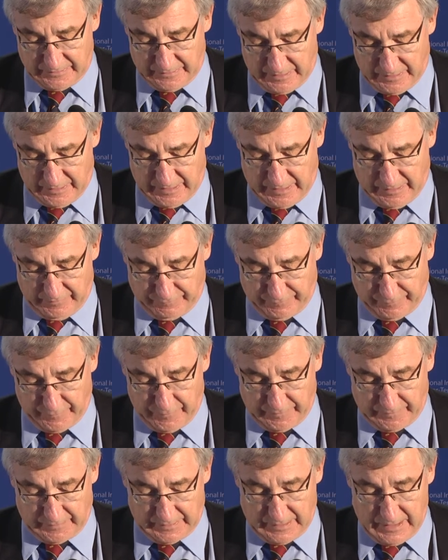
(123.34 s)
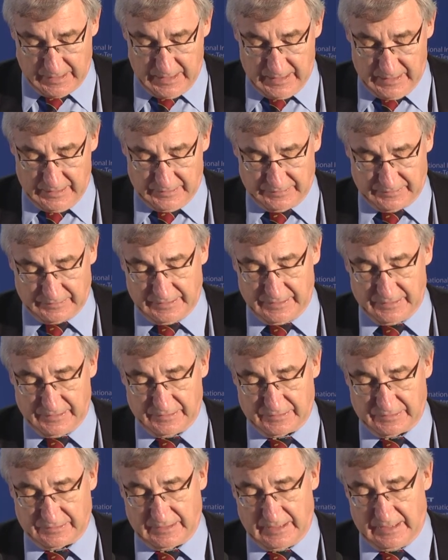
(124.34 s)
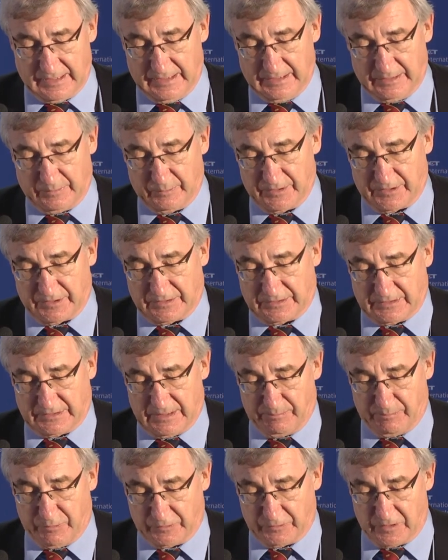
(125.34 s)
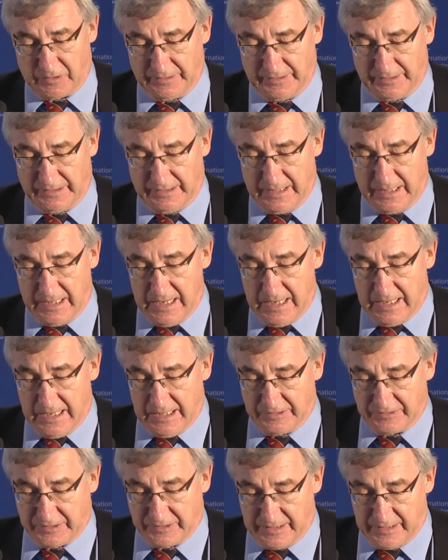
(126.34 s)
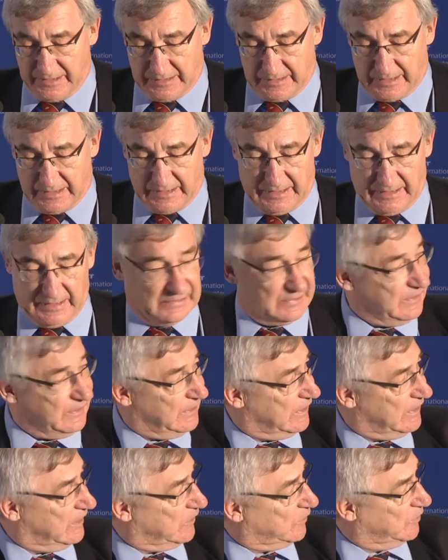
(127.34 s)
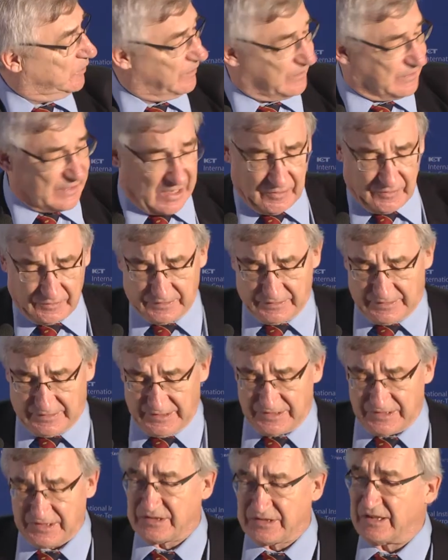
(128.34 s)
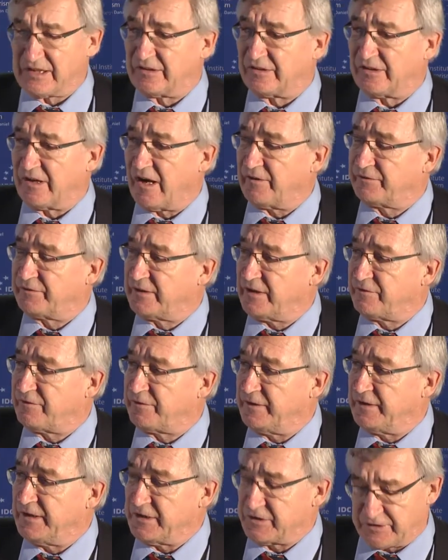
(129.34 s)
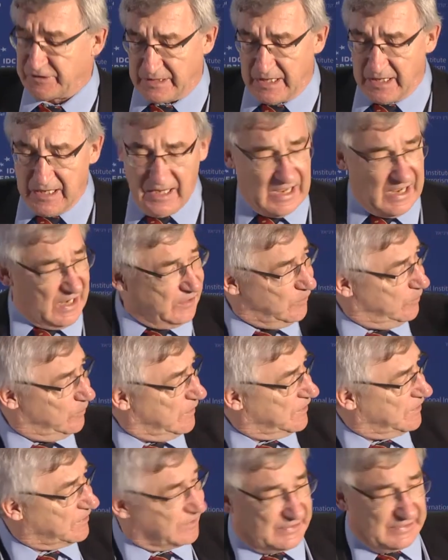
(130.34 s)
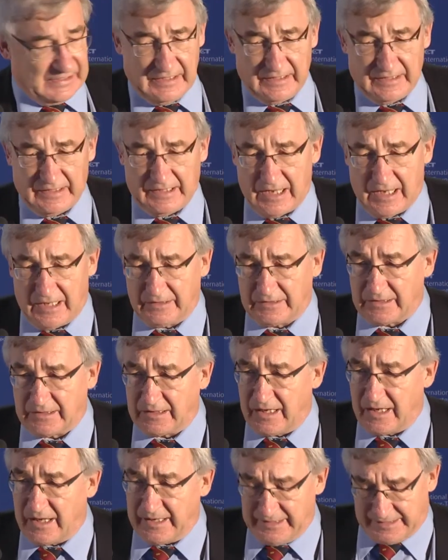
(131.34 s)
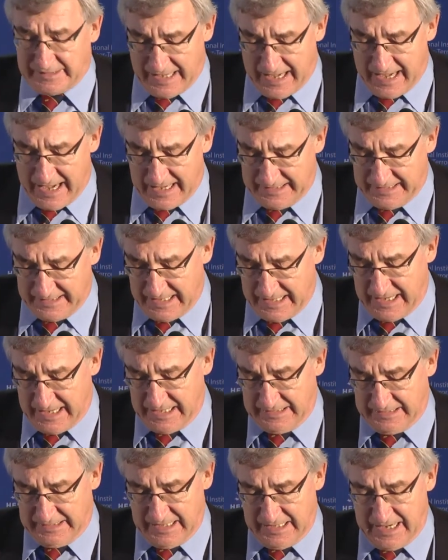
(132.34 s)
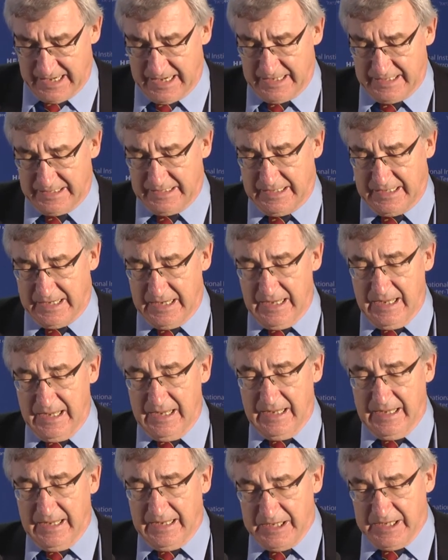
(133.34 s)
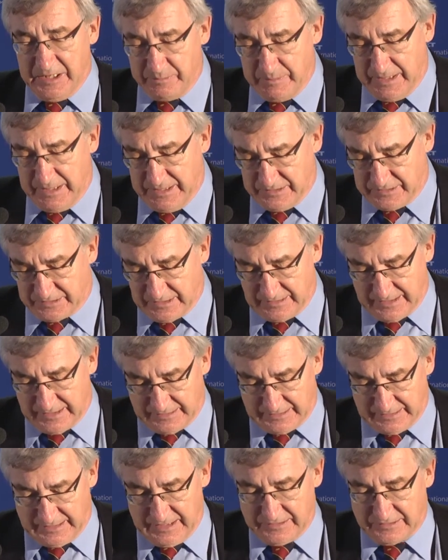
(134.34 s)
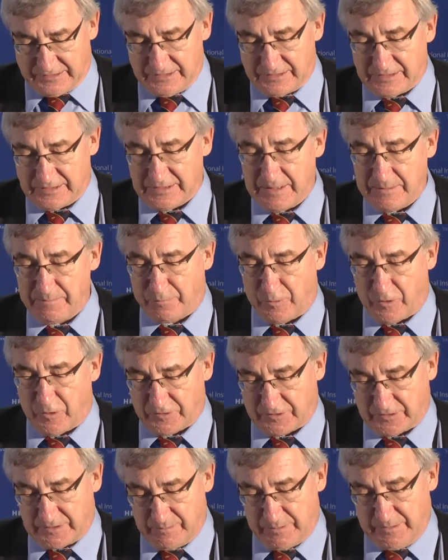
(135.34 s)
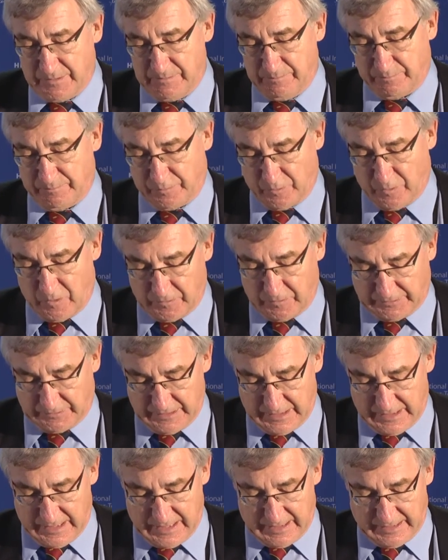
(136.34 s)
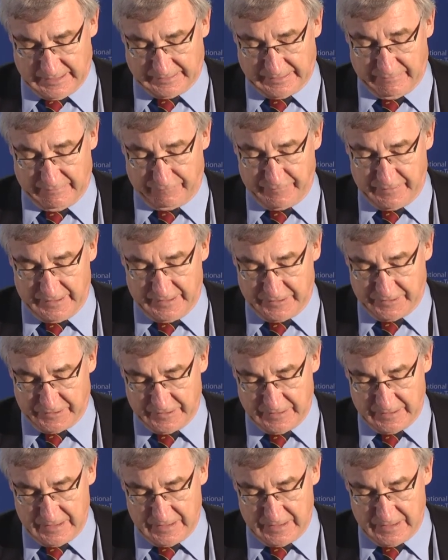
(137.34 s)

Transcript: uh, further since uh, it was put on the agenda in the year two thousand. This is the draft definition, and you will see the underlined any, any, any. It means that it is an impossible broad uh, definition.